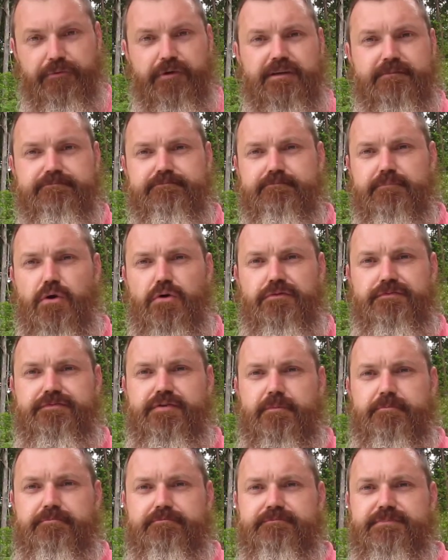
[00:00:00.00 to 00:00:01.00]
We moved
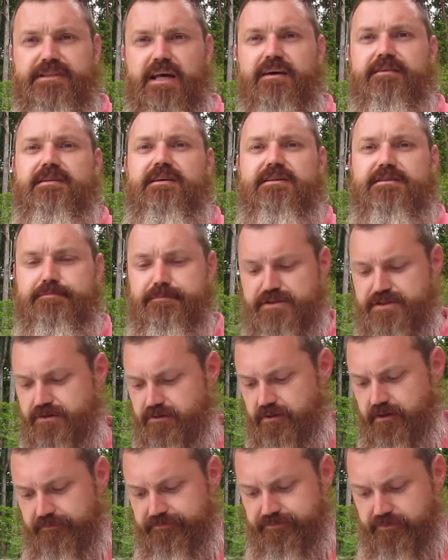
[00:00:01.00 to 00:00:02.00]
from southeast
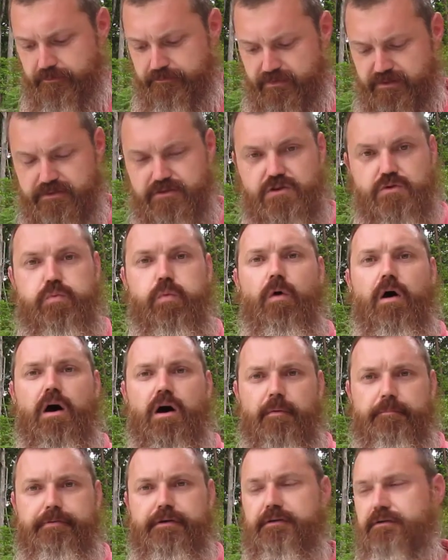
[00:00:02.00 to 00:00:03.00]
Missouri from a
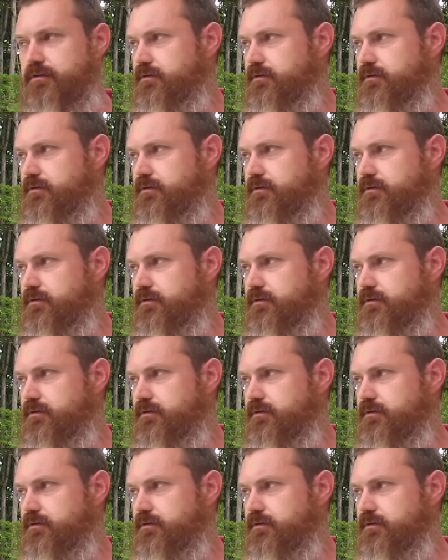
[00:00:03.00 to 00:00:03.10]
swamp.